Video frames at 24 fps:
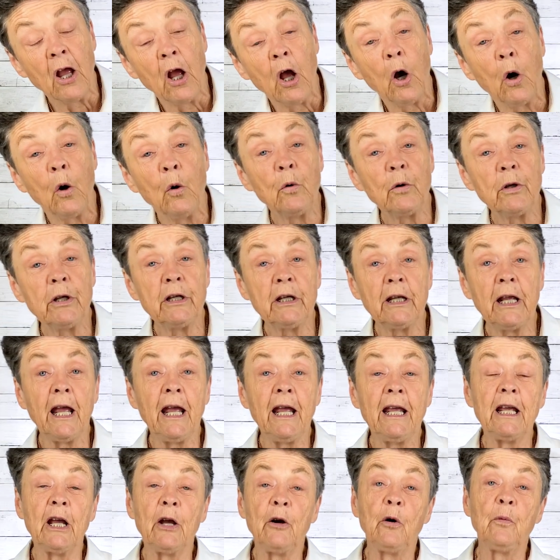
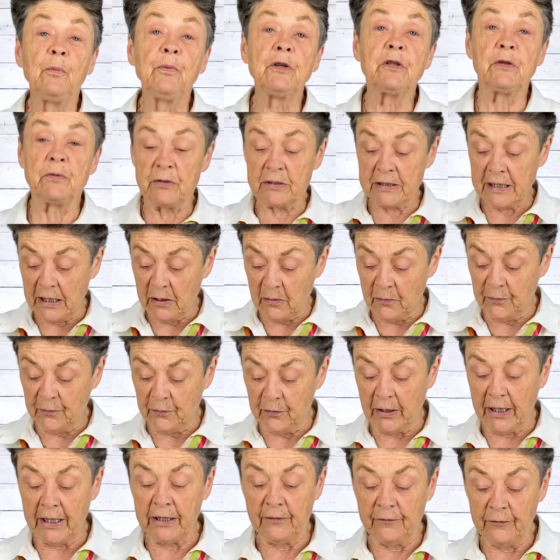Okay, I hope this was helpful.
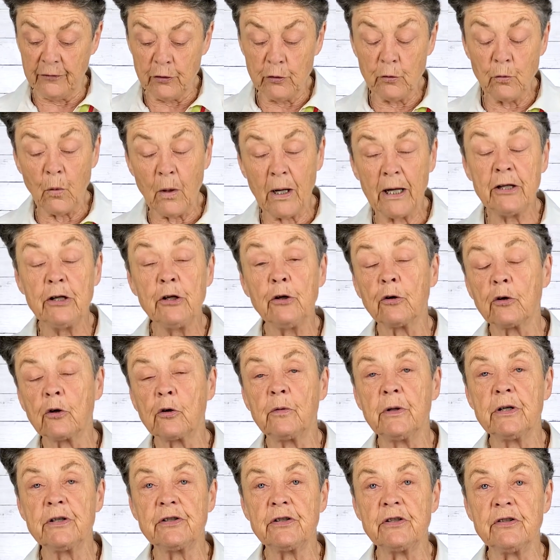And if you want your
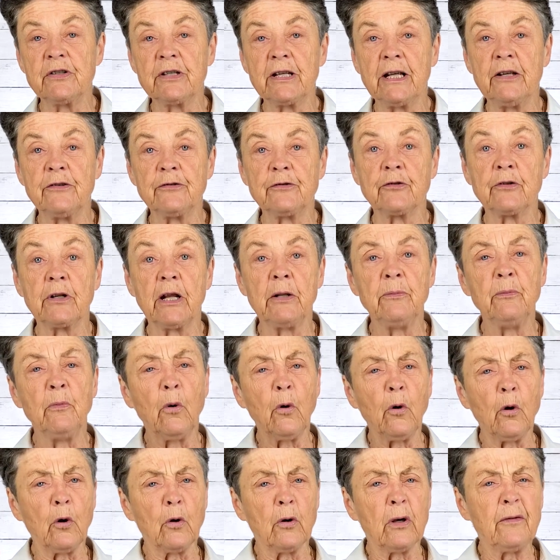questions answered and
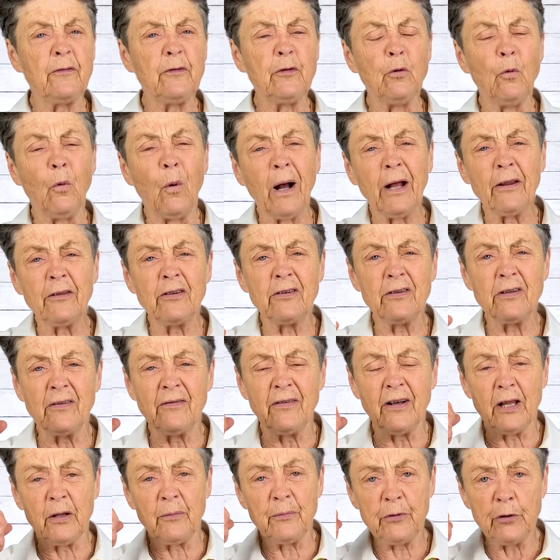more, if you want to
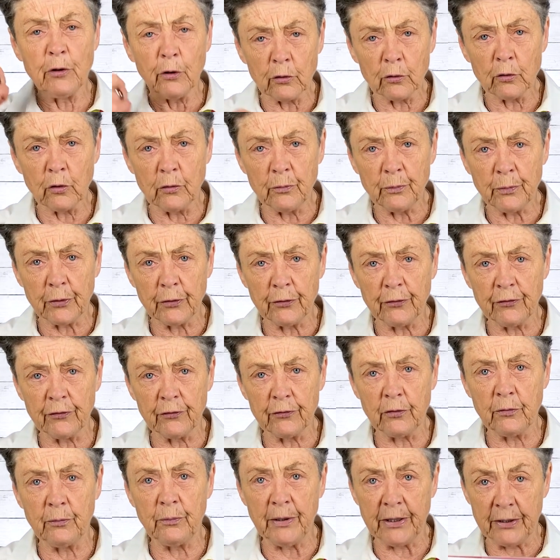develop your own
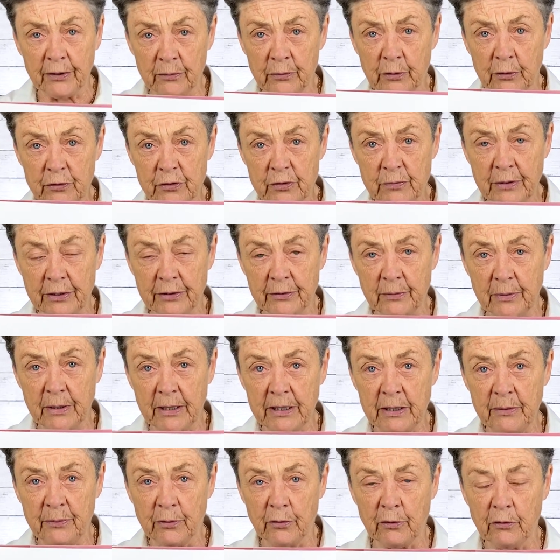personal Better Bones, Better
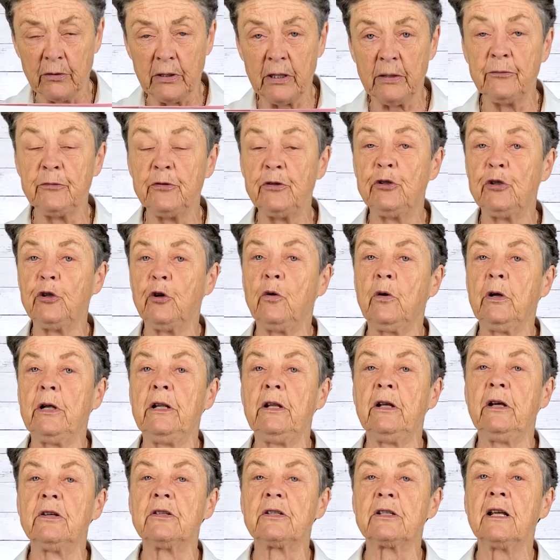Body program, join
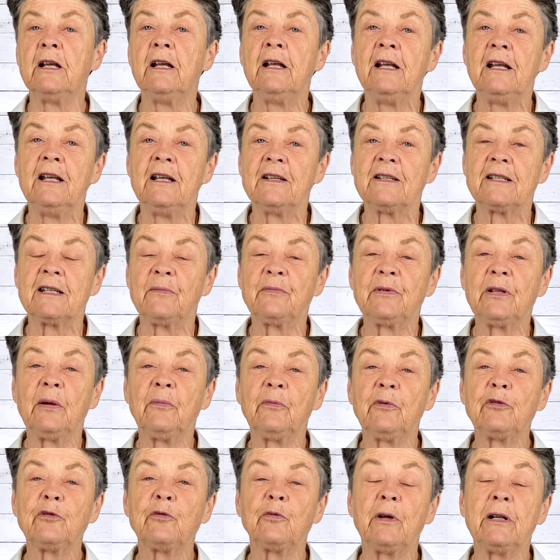us
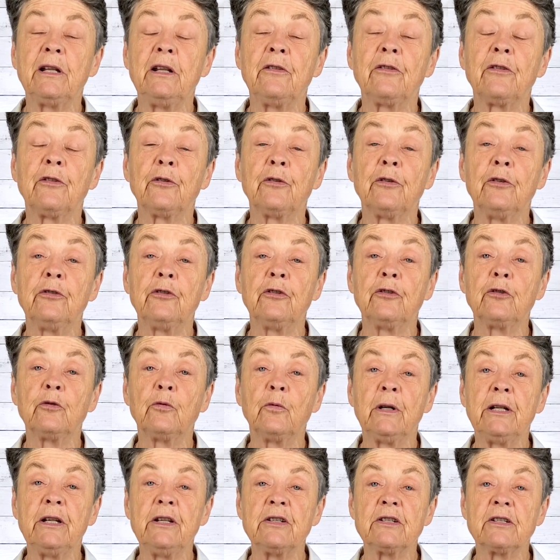September 23rd to
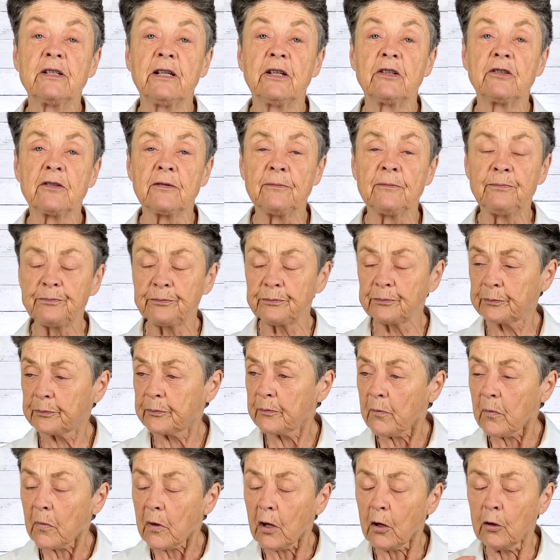26th.
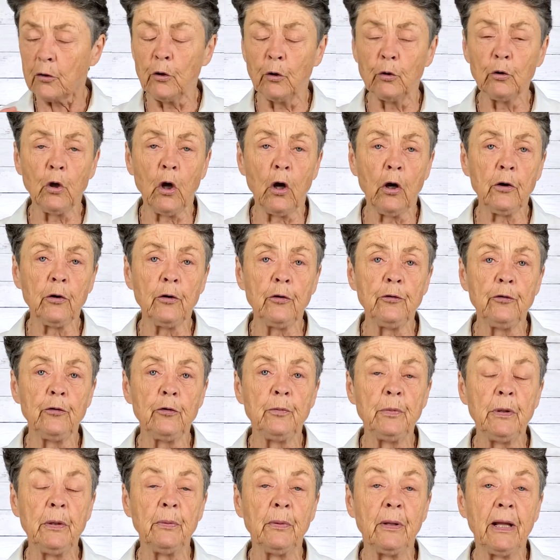No longer do
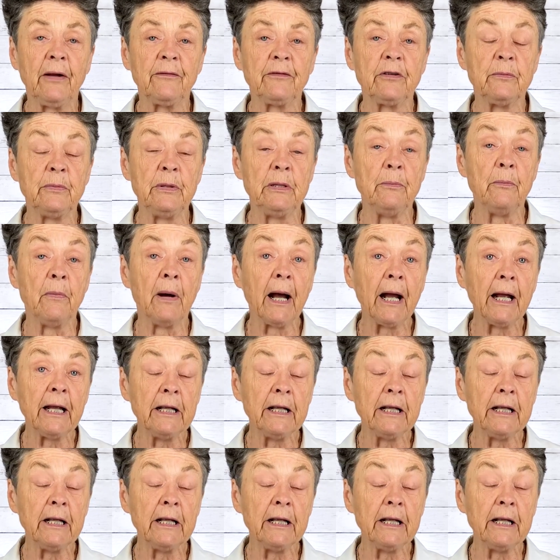people have to be my